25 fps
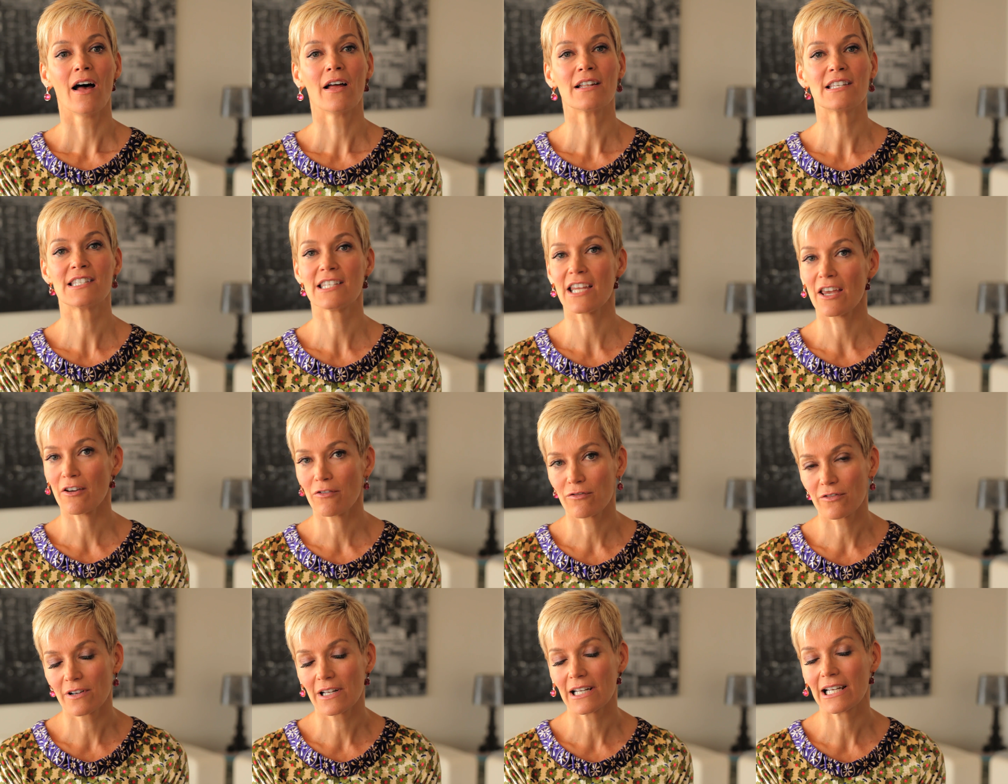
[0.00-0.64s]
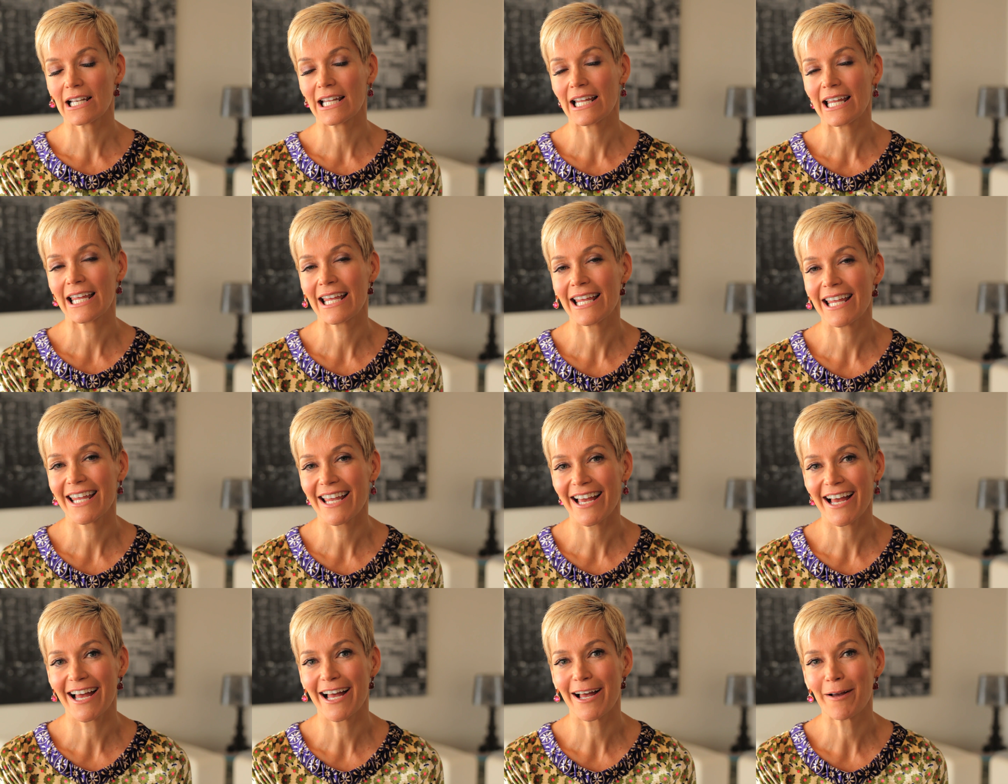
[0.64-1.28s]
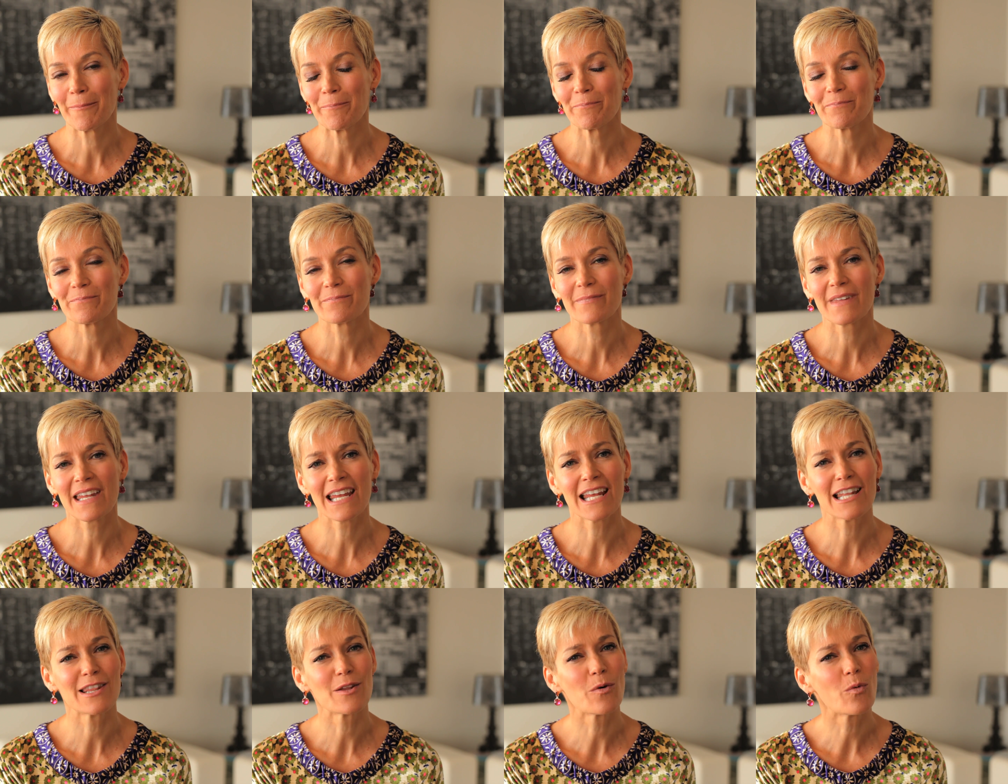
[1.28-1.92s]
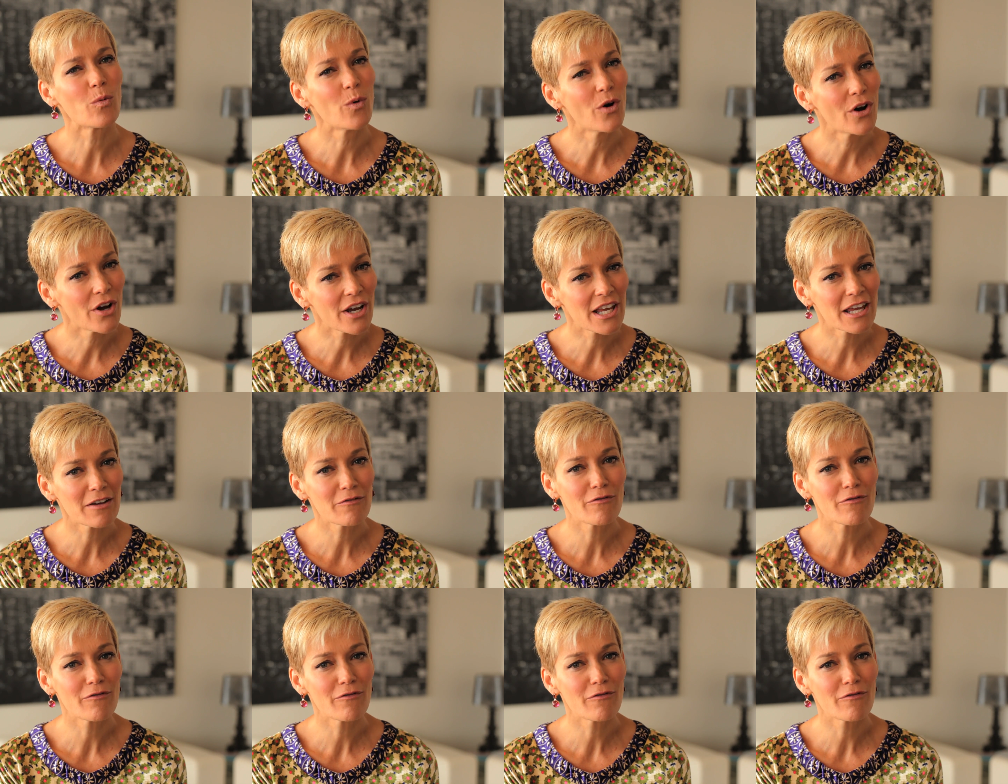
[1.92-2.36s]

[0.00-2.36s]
definitely in the work